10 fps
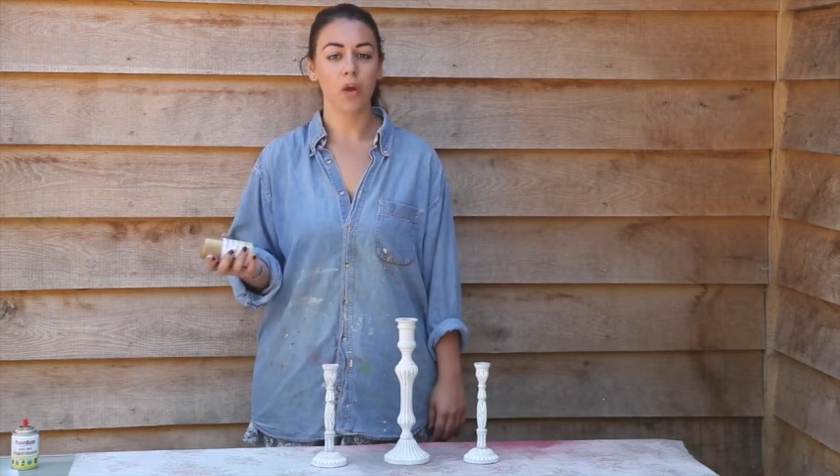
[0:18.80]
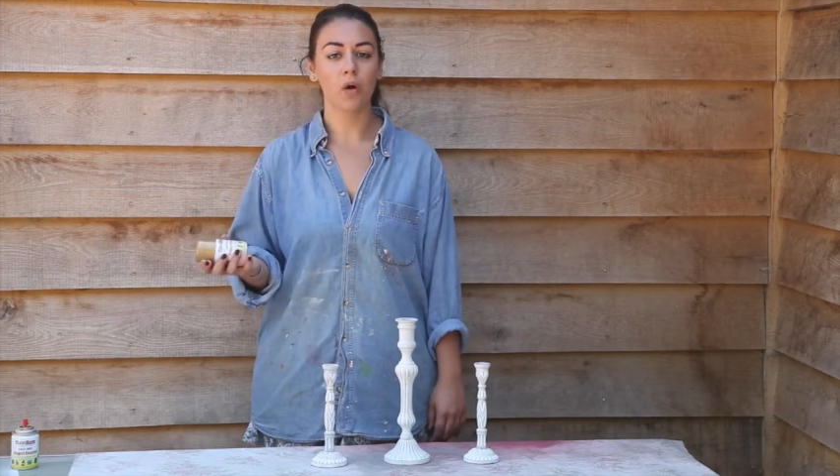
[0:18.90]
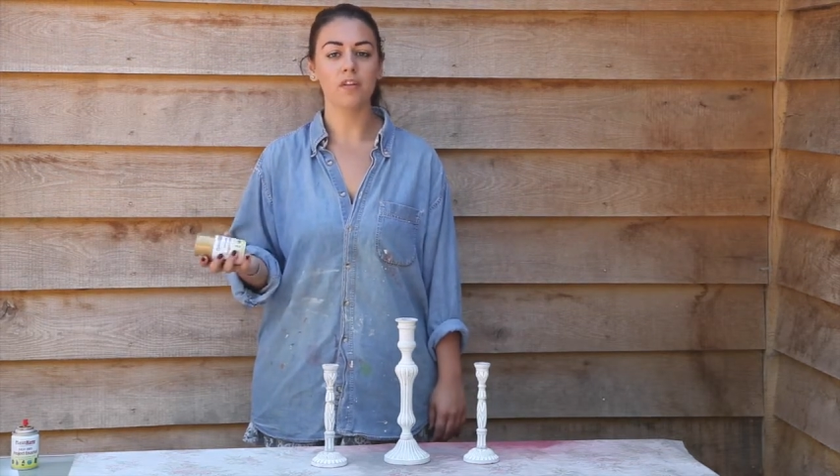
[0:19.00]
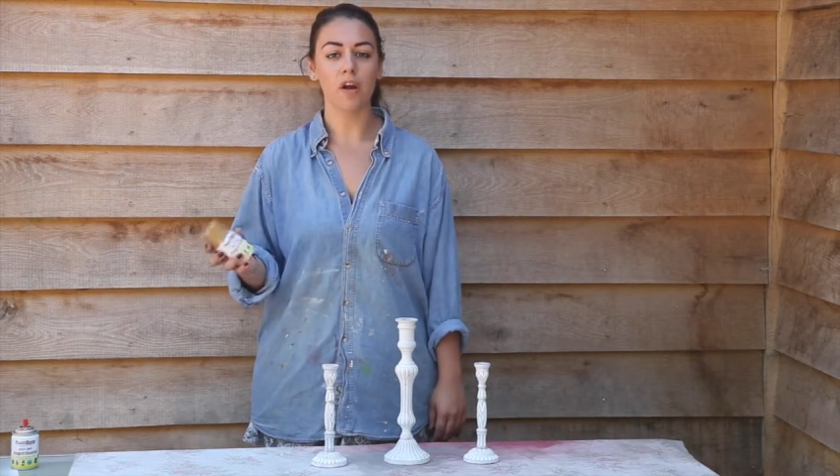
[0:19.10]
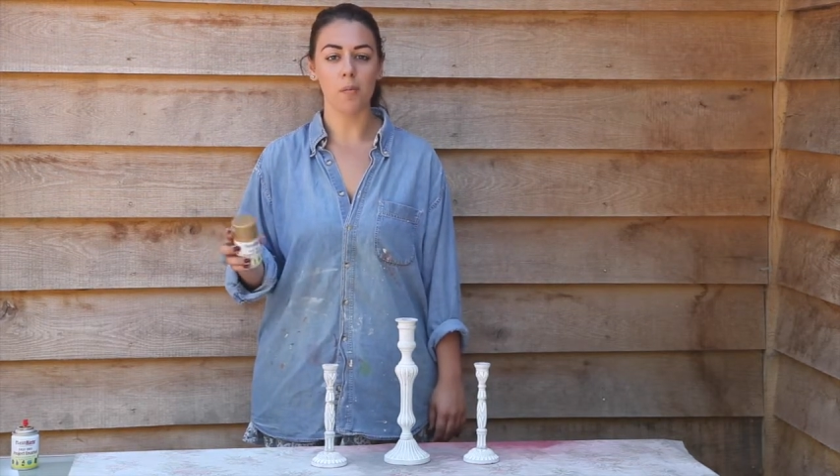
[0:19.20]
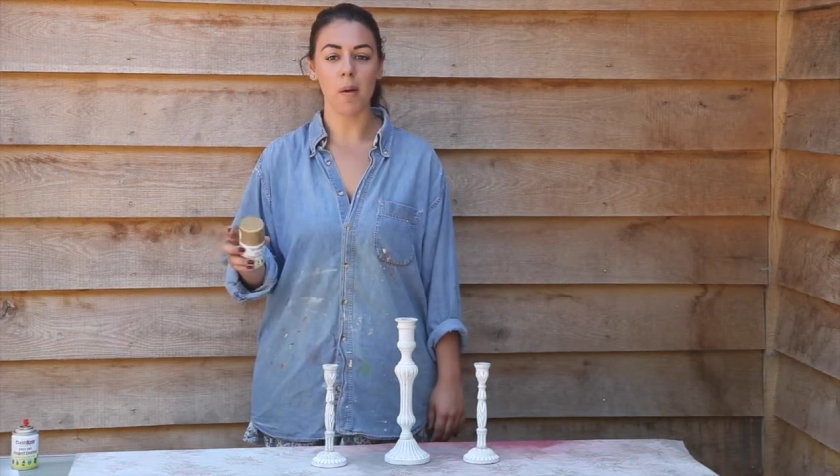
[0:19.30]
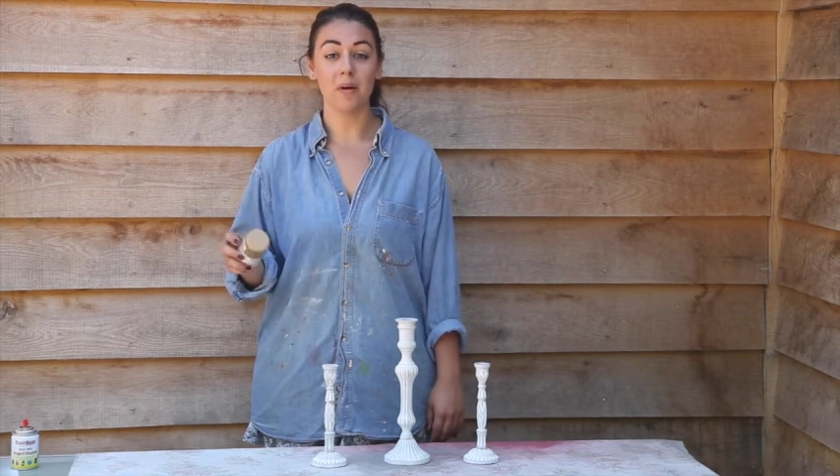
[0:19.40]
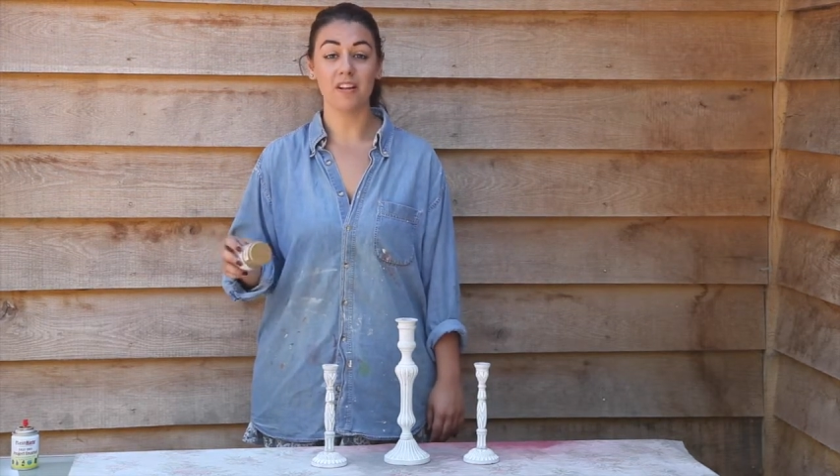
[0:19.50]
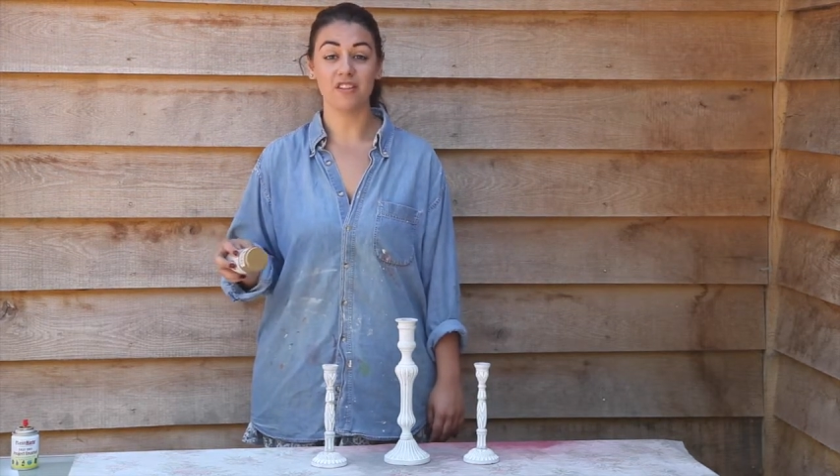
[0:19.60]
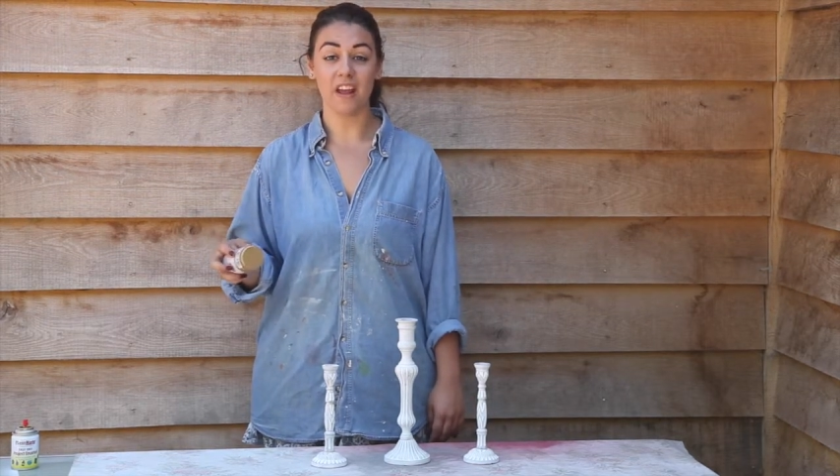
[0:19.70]
Also remember
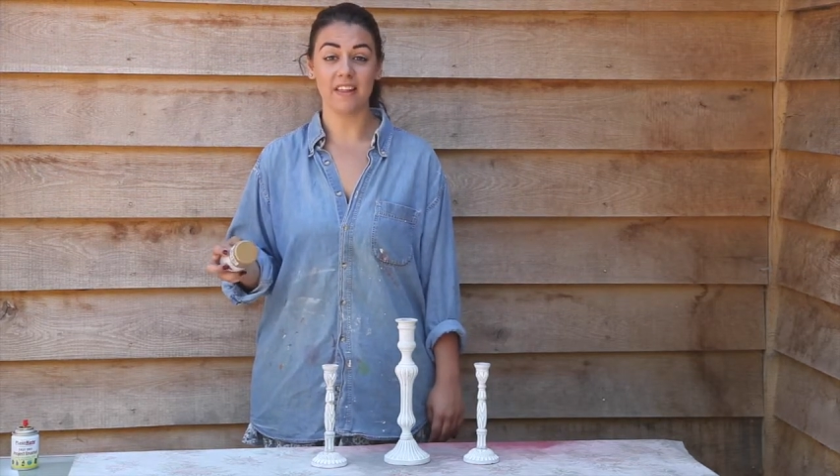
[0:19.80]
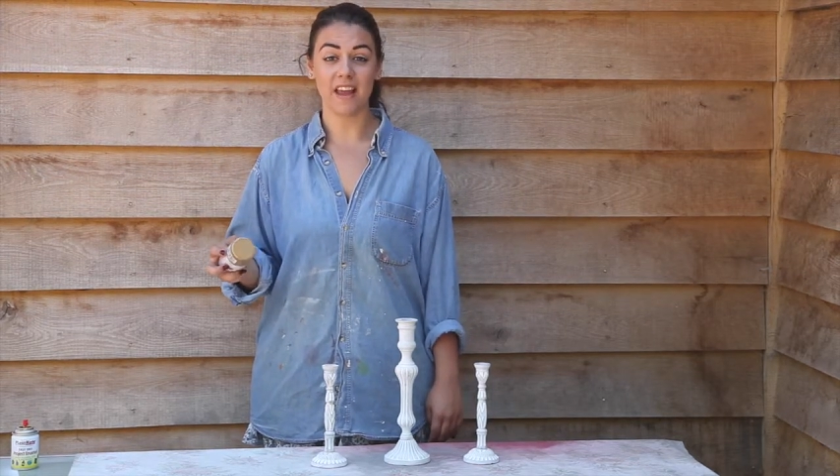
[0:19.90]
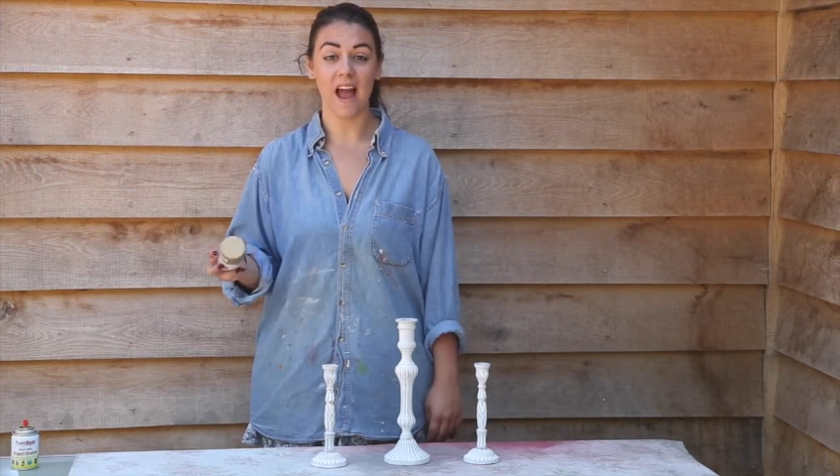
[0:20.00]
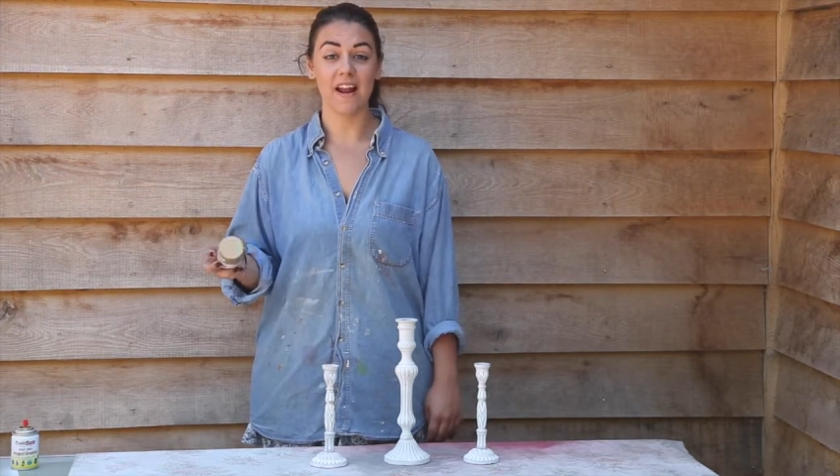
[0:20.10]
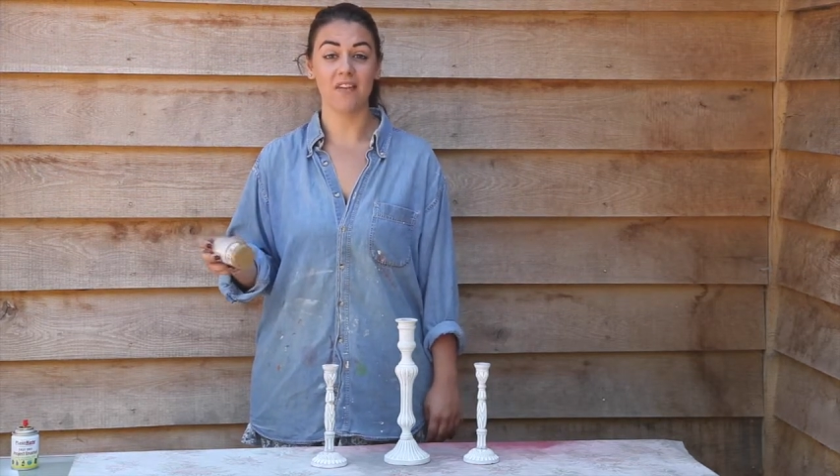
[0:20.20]
to shake the can